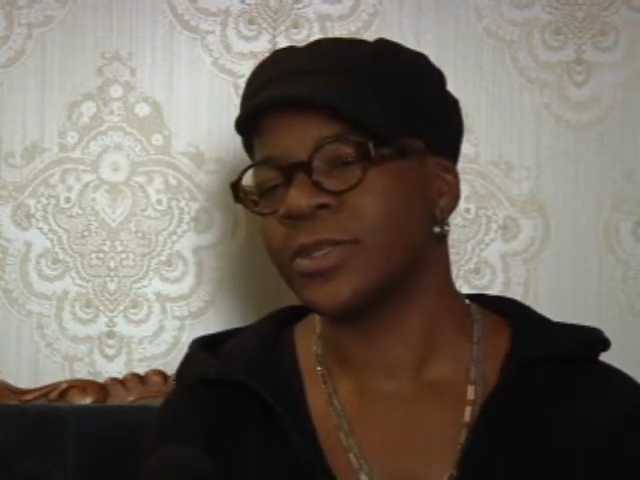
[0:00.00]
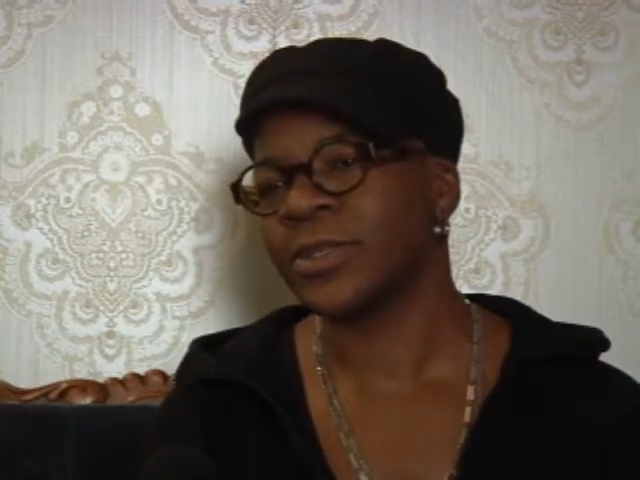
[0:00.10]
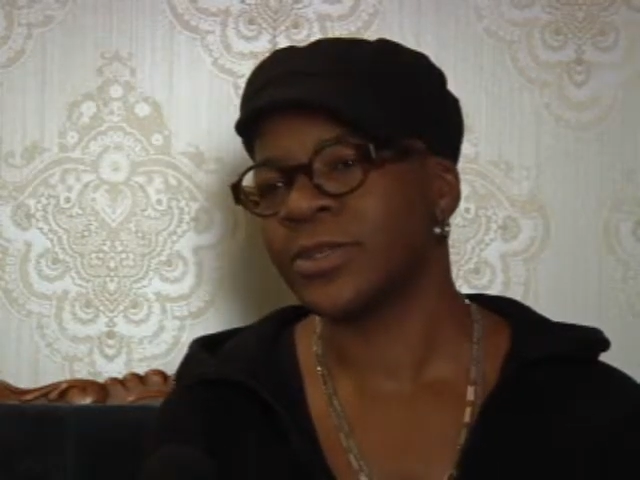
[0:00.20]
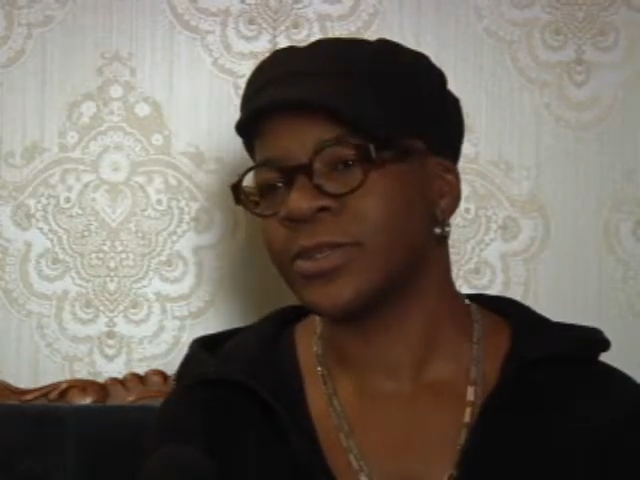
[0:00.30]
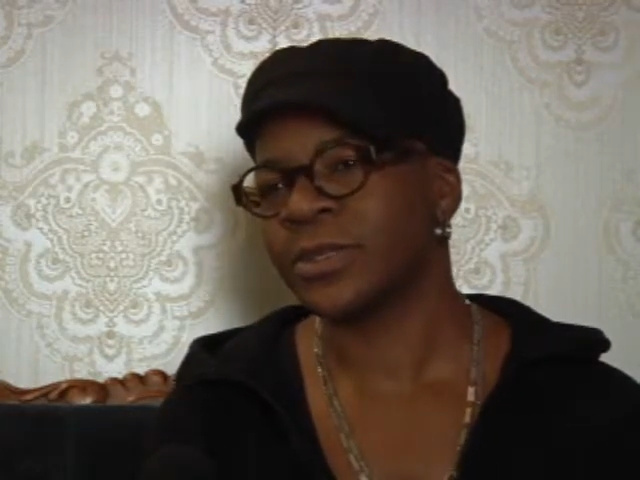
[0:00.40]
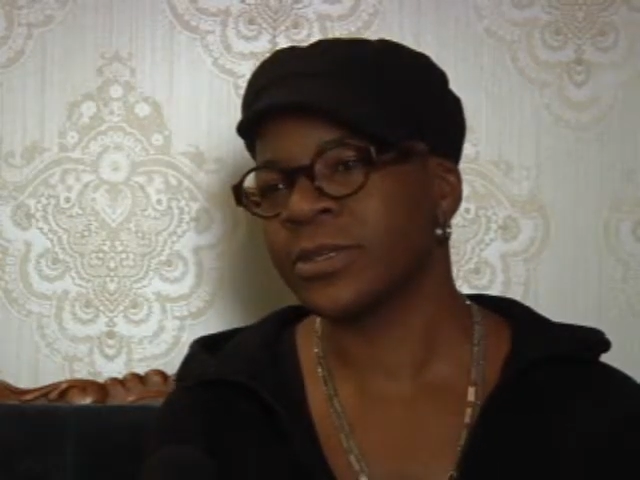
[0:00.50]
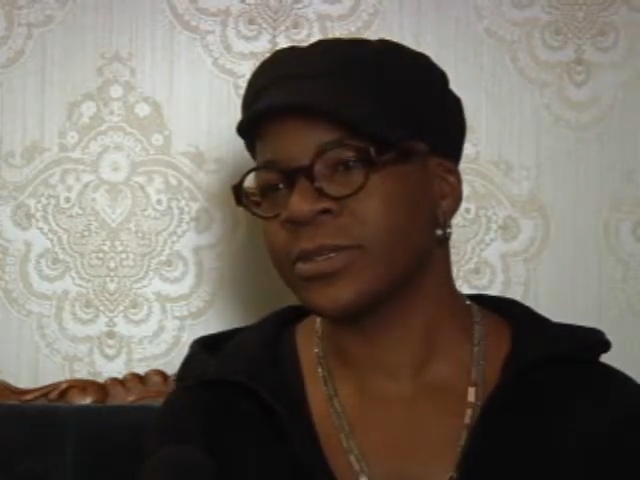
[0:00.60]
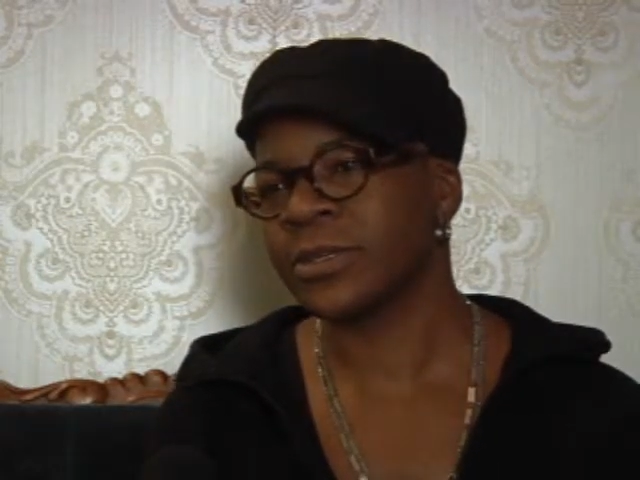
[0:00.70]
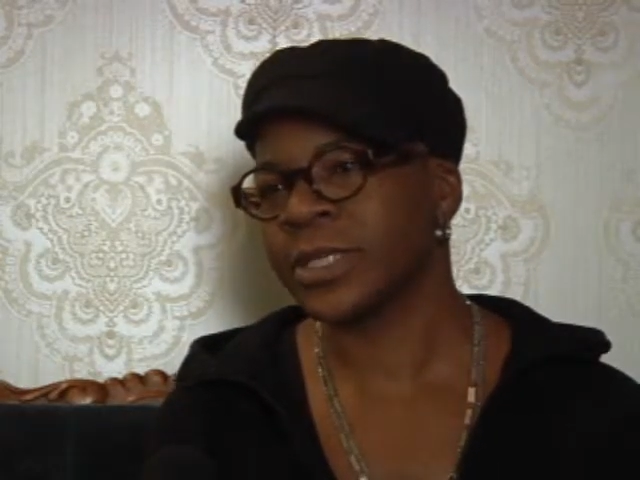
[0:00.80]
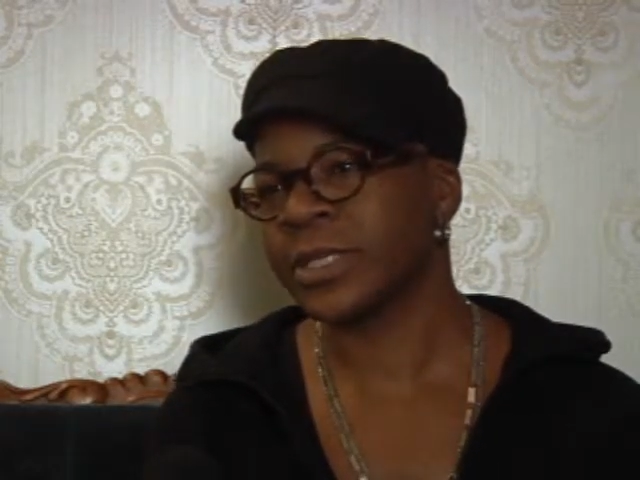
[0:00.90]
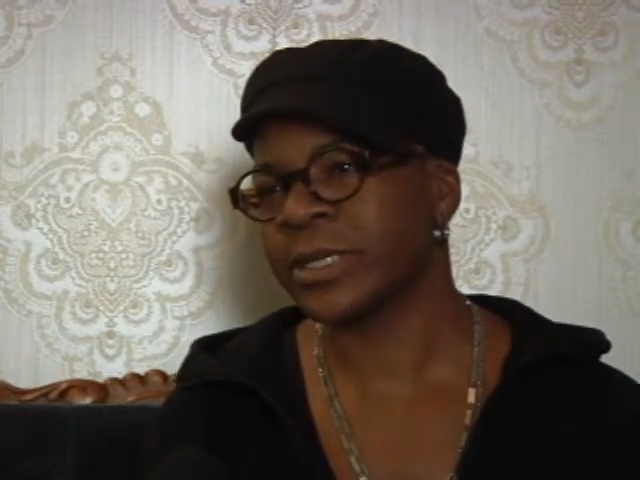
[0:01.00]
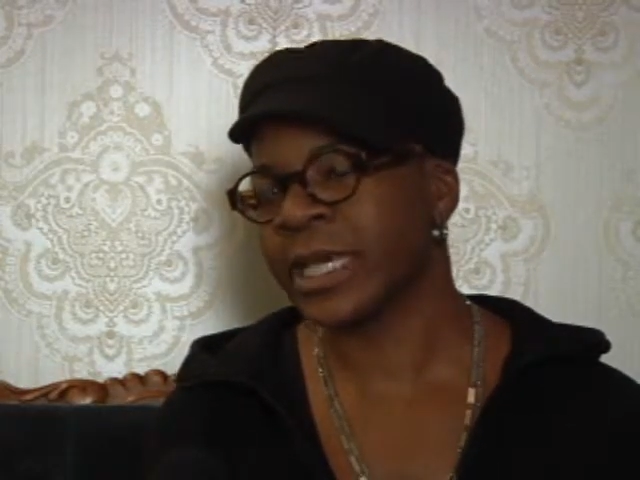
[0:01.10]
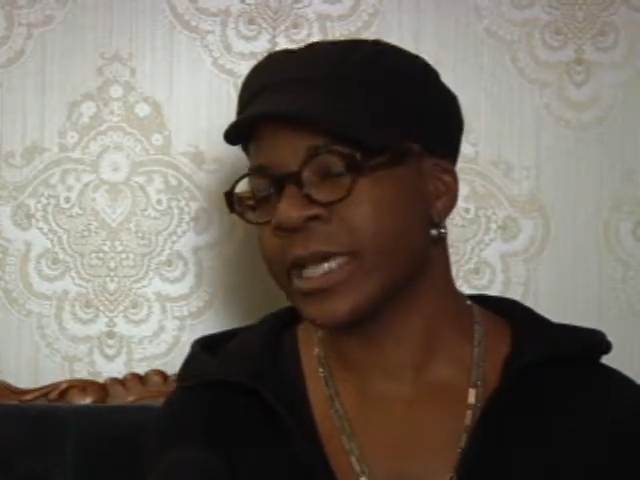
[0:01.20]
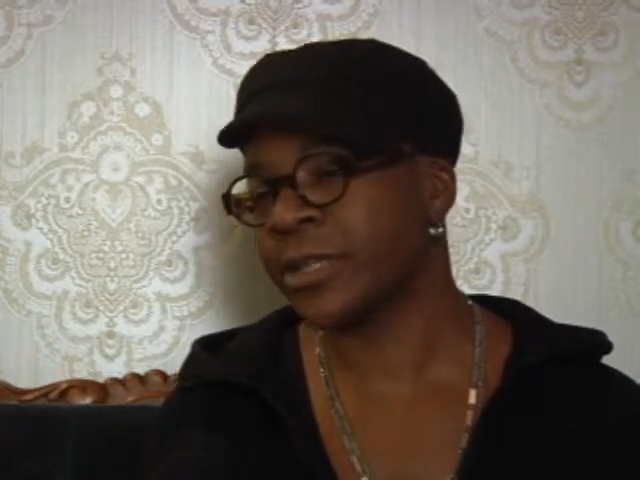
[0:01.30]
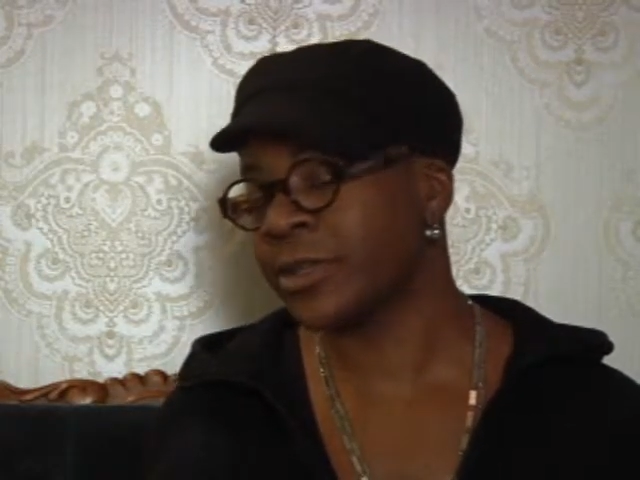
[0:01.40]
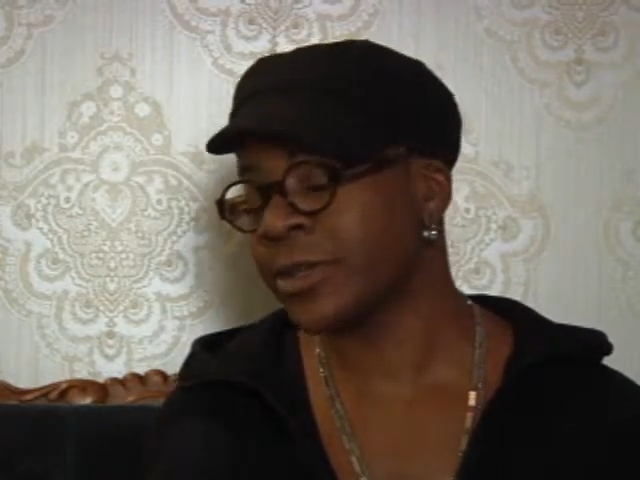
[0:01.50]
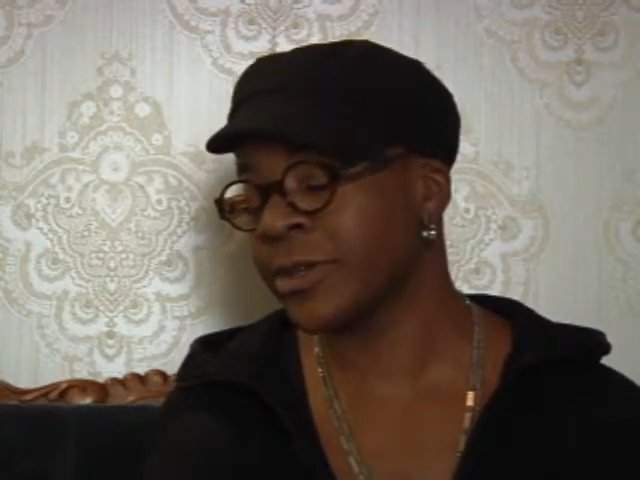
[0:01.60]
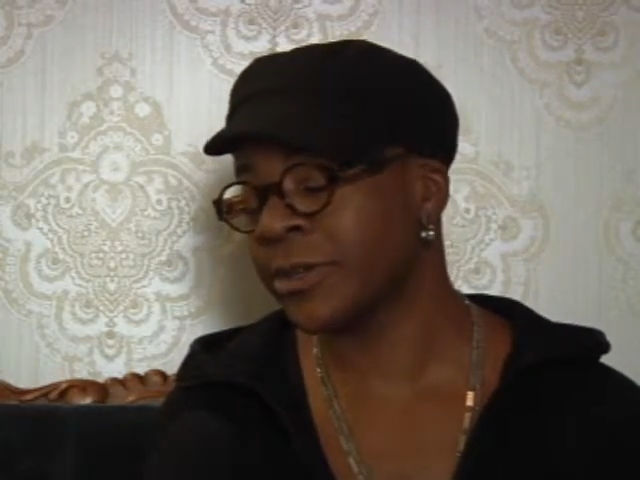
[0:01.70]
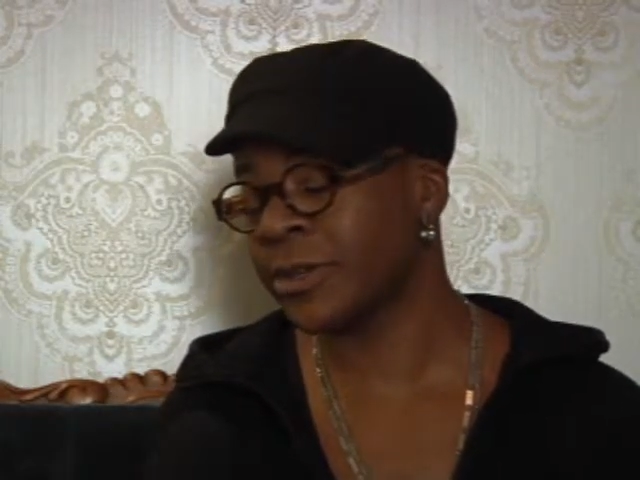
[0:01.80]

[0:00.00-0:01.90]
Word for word: to, to, to a to,